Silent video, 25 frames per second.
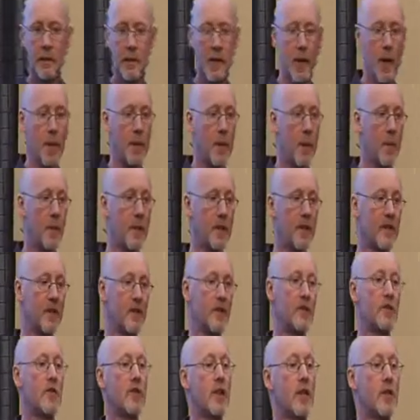I'm not being
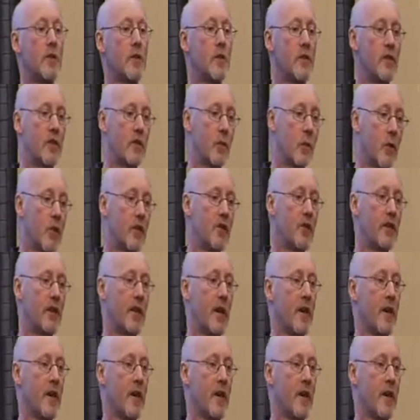disingenuous towards the